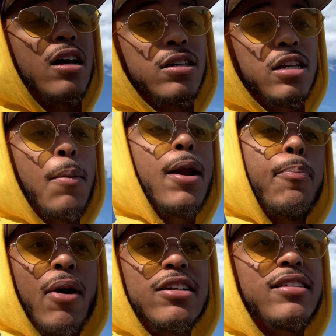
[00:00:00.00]
some of the
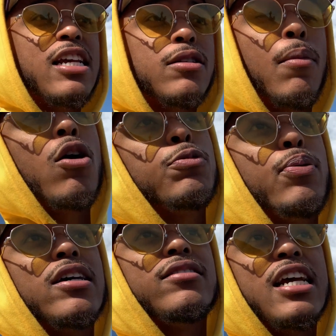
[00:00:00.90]
most
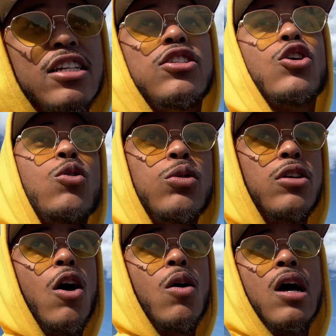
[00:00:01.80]
prestigious schools
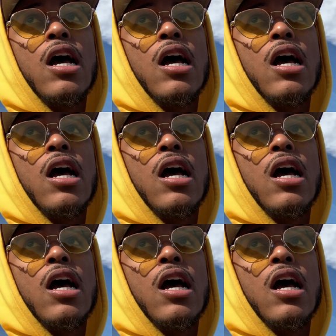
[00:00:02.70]
though.